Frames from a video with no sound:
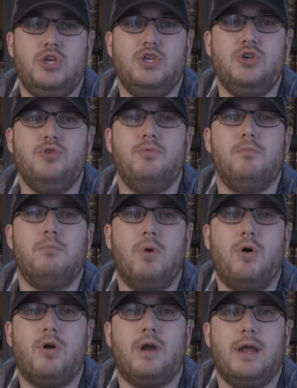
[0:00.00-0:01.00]
you
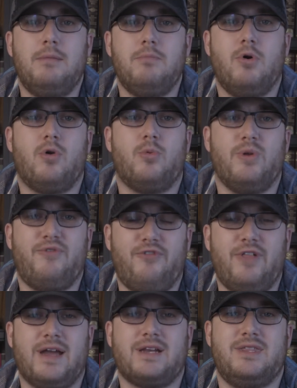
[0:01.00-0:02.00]
more and more
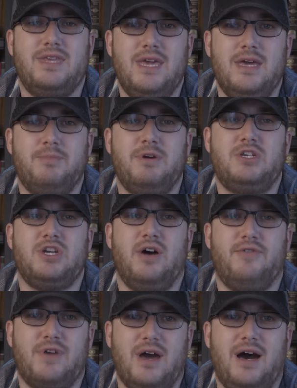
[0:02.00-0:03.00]
reflect the image
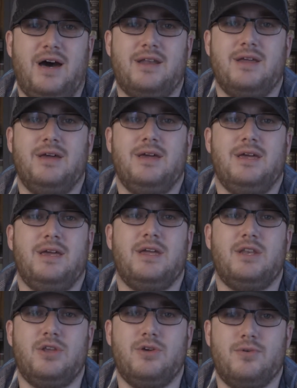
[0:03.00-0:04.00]
of God
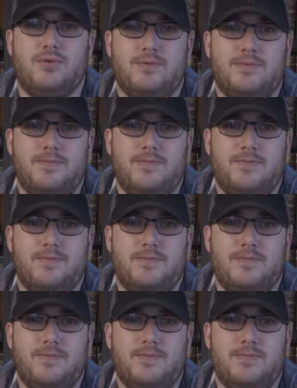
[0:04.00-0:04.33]
in you.